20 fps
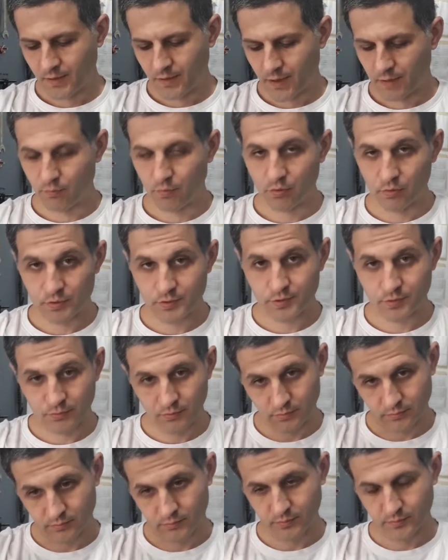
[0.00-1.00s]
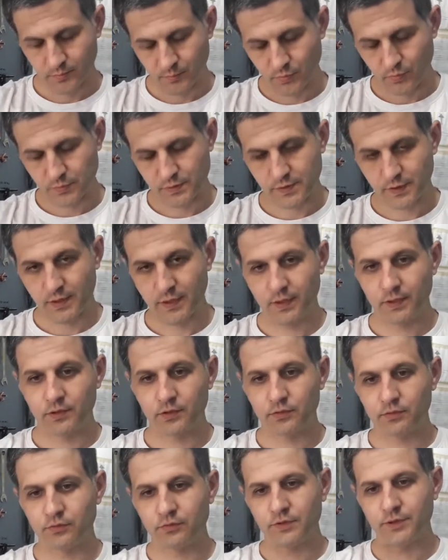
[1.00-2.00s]
I will also post a link
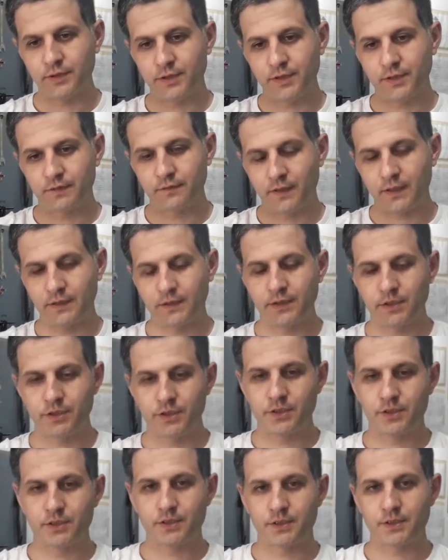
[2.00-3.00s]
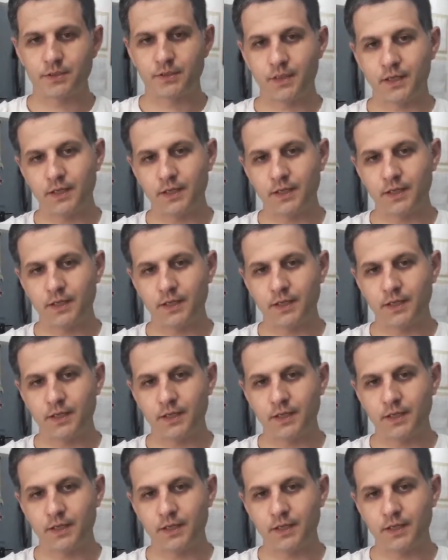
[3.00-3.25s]
to the advantages